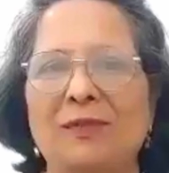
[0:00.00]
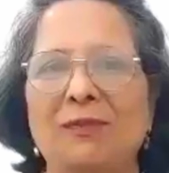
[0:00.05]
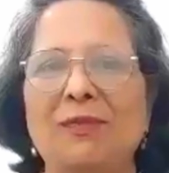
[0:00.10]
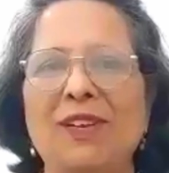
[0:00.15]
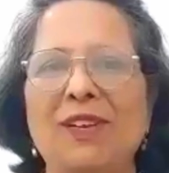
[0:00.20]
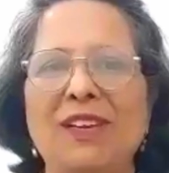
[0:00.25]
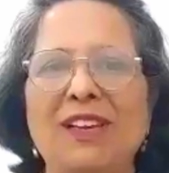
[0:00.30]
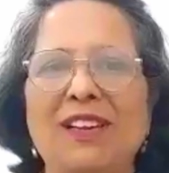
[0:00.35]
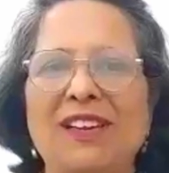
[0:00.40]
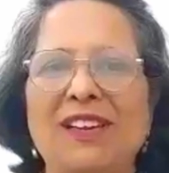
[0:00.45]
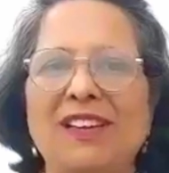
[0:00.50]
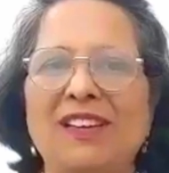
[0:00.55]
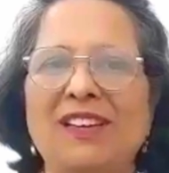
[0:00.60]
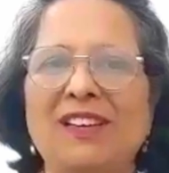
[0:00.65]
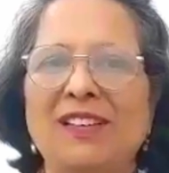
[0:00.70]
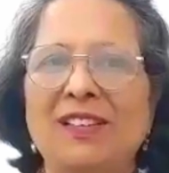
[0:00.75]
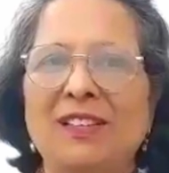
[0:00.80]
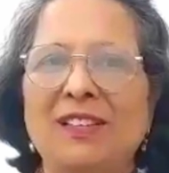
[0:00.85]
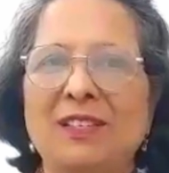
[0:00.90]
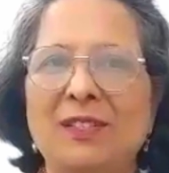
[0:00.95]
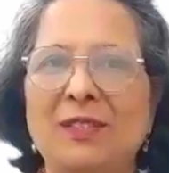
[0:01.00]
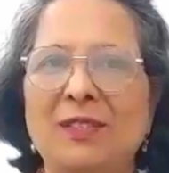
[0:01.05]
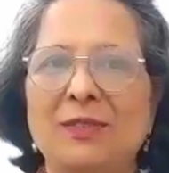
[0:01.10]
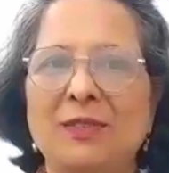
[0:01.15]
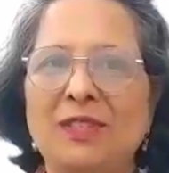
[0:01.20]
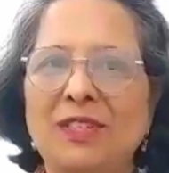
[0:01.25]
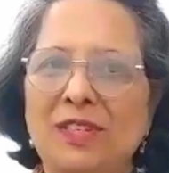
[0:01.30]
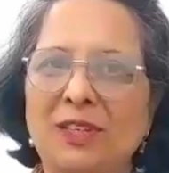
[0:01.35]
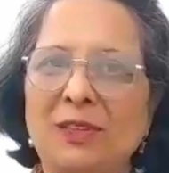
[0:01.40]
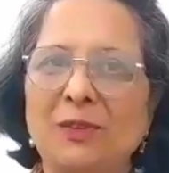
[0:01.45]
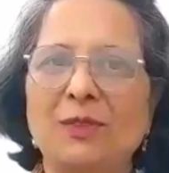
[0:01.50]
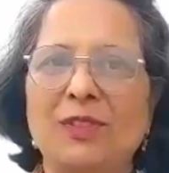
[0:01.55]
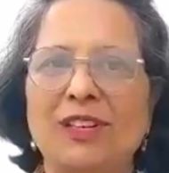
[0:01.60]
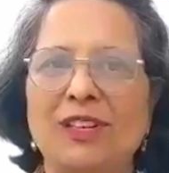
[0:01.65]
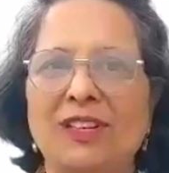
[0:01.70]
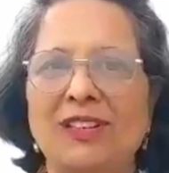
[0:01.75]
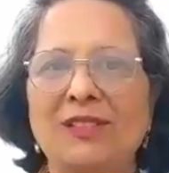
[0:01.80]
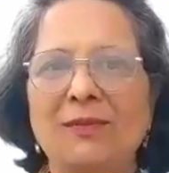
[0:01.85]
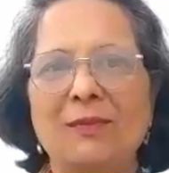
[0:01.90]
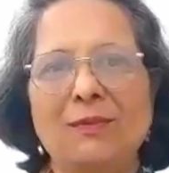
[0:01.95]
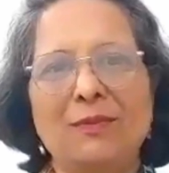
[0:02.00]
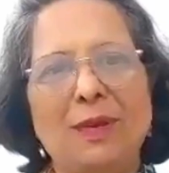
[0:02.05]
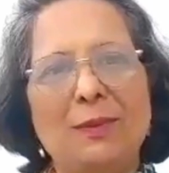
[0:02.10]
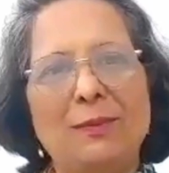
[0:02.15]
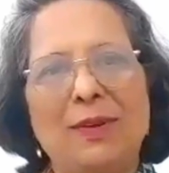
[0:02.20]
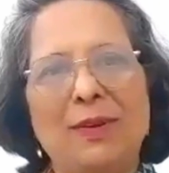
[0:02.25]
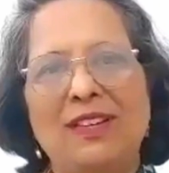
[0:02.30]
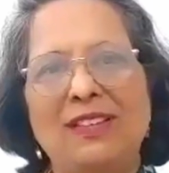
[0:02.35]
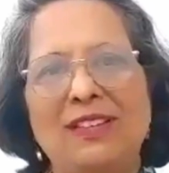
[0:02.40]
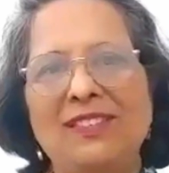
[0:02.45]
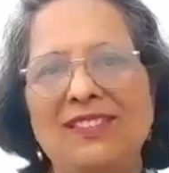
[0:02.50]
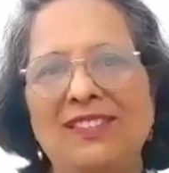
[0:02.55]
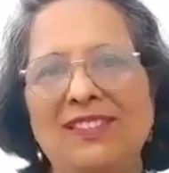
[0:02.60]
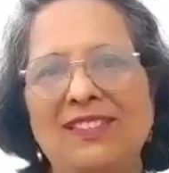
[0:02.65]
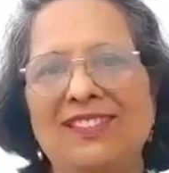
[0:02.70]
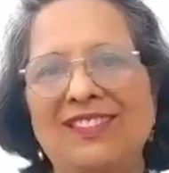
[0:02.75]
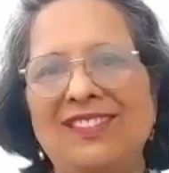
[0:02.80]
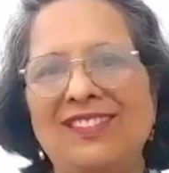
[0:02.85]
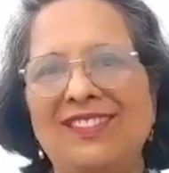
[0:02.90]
welcome. So, see you then. Bye bye.